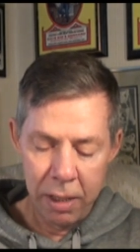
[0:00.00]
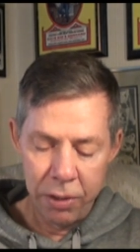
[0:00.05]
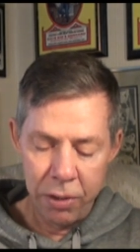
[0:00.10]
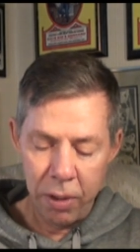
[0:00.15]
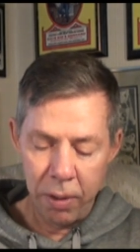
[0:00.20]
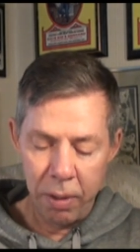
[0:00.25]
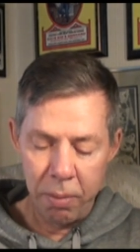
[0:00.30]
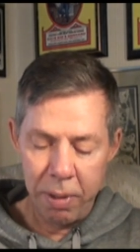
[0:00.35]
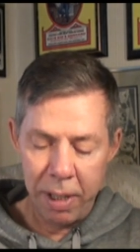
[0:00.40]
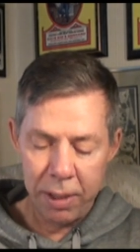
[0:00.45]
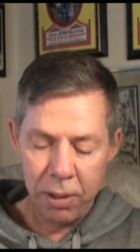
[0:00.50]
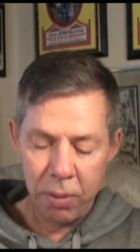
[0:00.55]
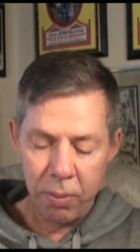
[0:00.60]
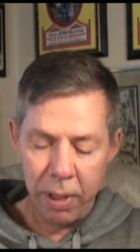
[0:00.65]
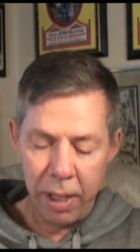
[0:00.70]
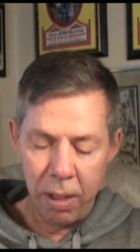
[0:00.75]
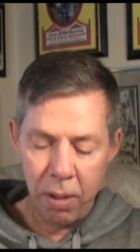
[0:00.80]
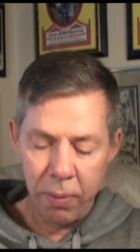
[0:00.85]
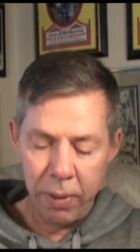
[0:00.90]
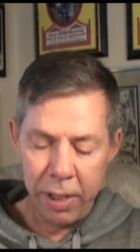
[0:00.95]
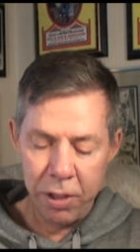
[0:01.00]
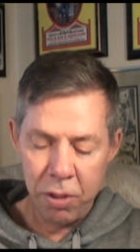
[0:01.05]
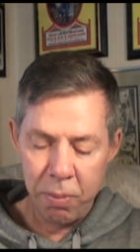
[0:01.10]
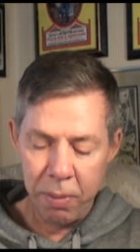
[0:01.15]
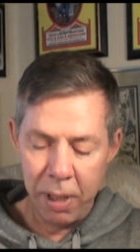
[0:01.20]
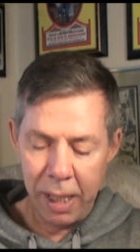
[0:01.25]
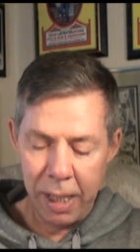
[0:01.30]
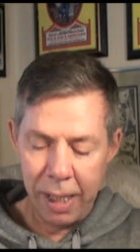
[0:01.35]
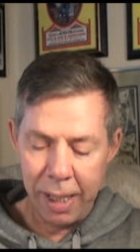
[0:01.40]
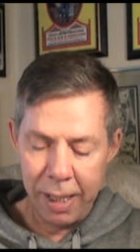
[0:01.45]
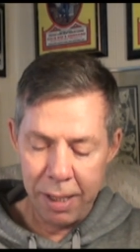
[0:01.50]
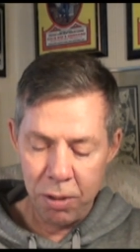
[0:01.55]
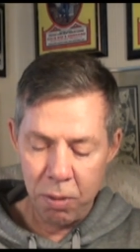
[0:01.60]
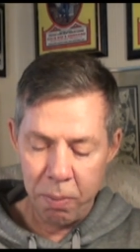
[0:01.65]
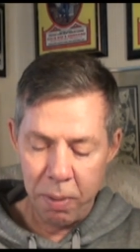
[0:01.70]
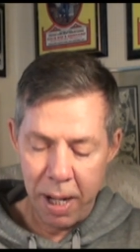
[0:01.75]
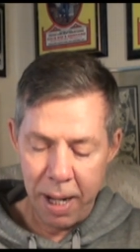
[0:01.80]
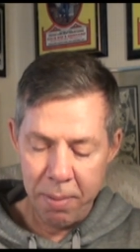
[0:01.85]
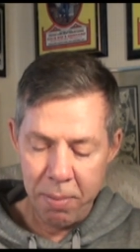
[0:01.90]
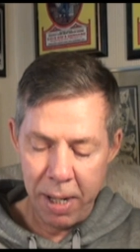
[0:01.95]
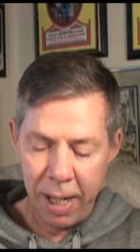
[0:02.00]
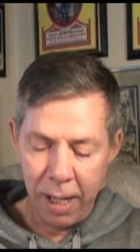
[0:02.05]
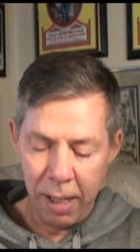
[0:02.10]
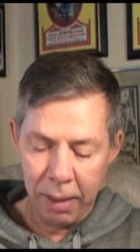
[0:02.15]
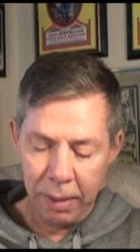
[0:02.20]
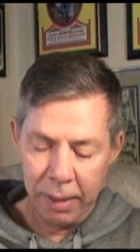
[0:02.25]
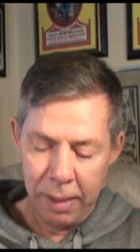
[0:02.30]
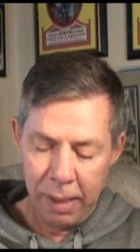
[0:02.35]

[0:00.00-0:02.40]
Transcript: so the best way to reach me is by mail.